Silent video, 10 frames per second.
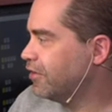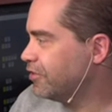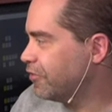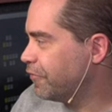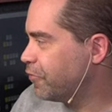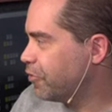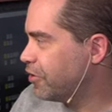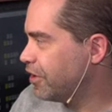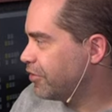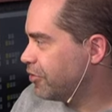So
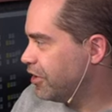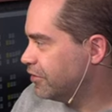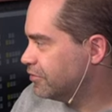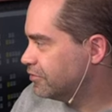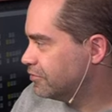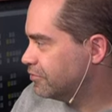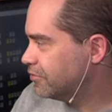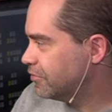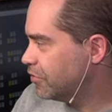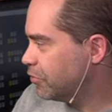forty-three.
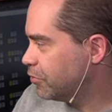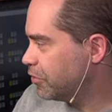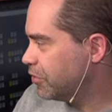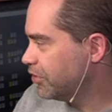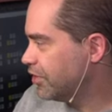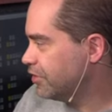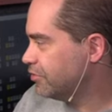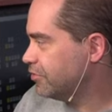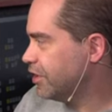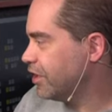The one we're going to want to set?
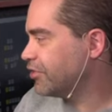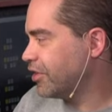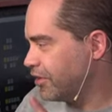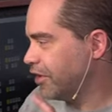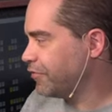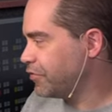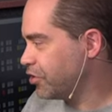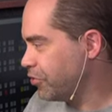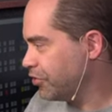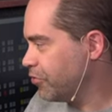Yeah, yeah,
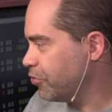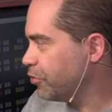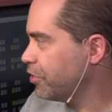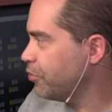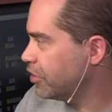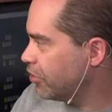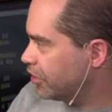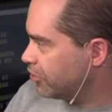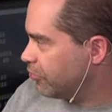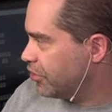fifty-three is the wrong one. Let me go ahead
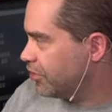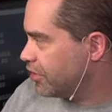and reset